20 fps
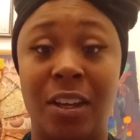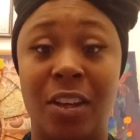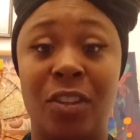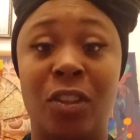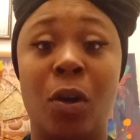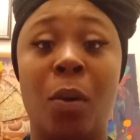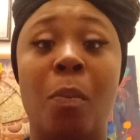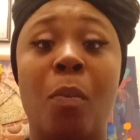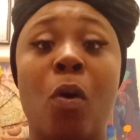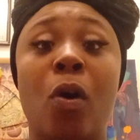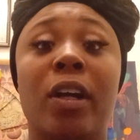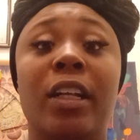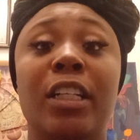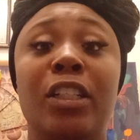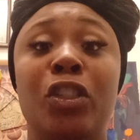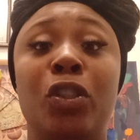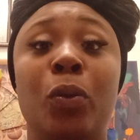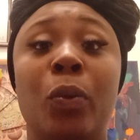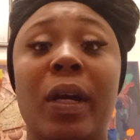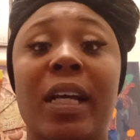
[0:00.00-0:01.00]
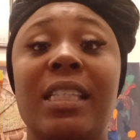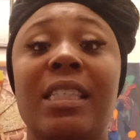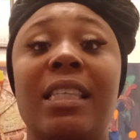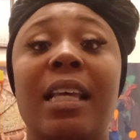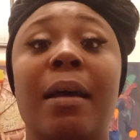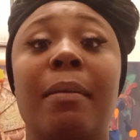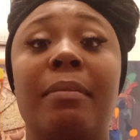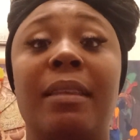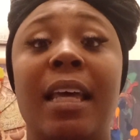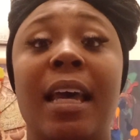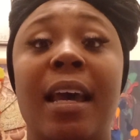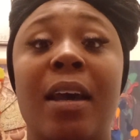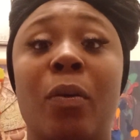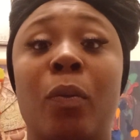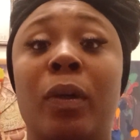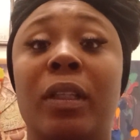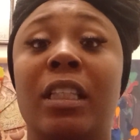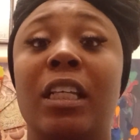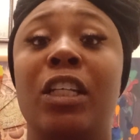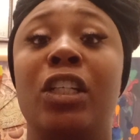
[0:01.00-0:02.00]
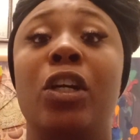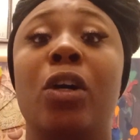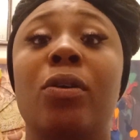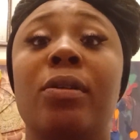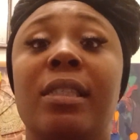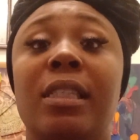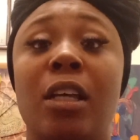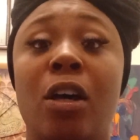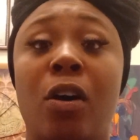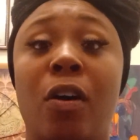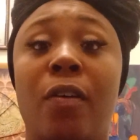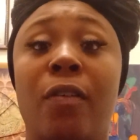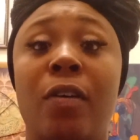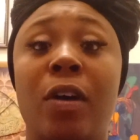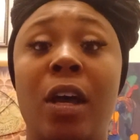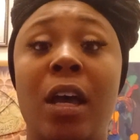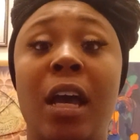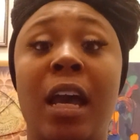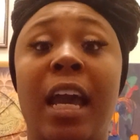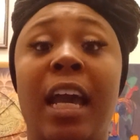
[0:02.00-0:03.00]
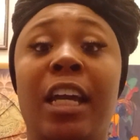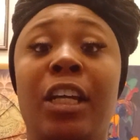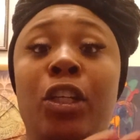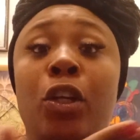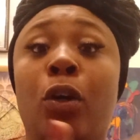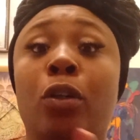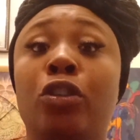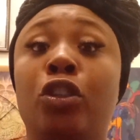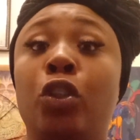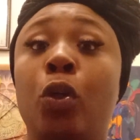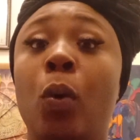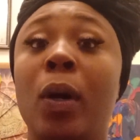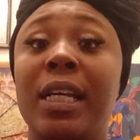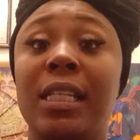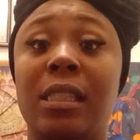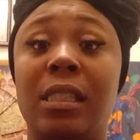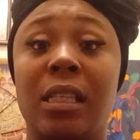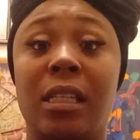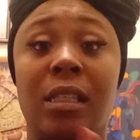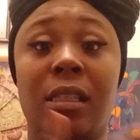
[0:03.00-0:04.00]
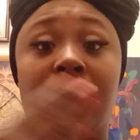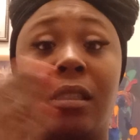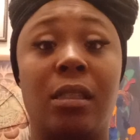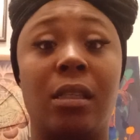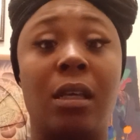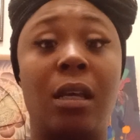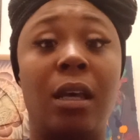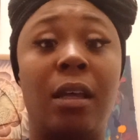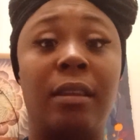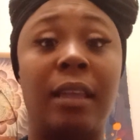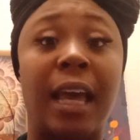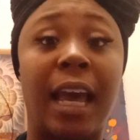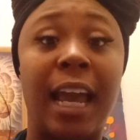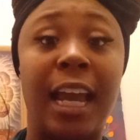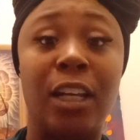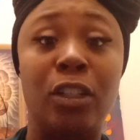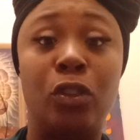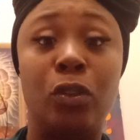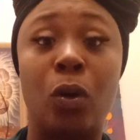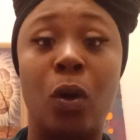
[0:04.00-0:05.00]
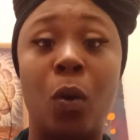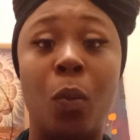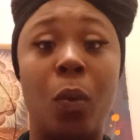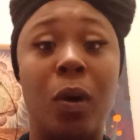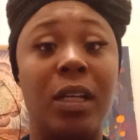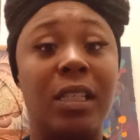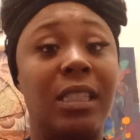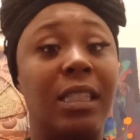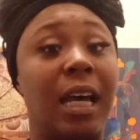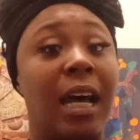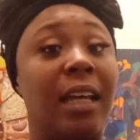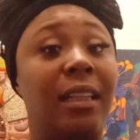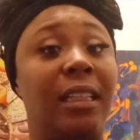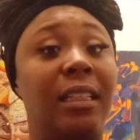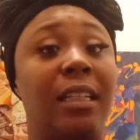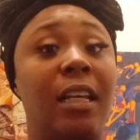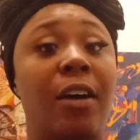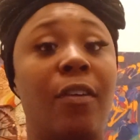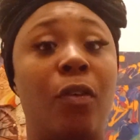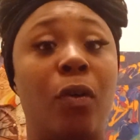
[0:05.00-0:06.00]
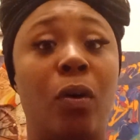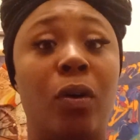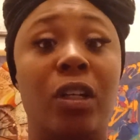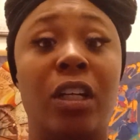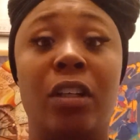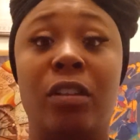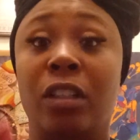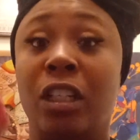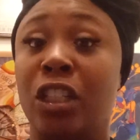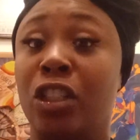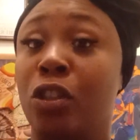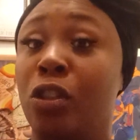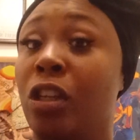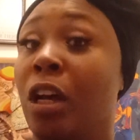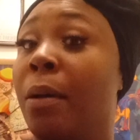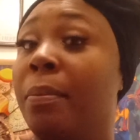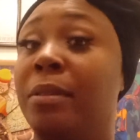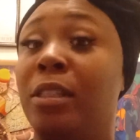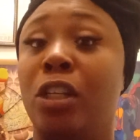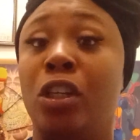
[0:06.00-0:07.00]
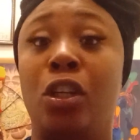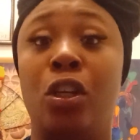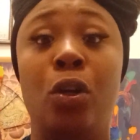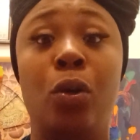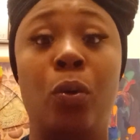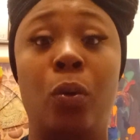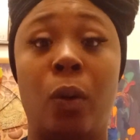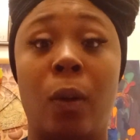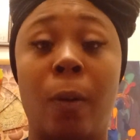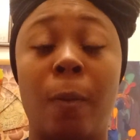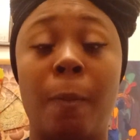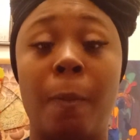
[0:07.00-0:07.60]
The more that you accept that within yourself and your choices, the angel on one side, the devil, is up to you.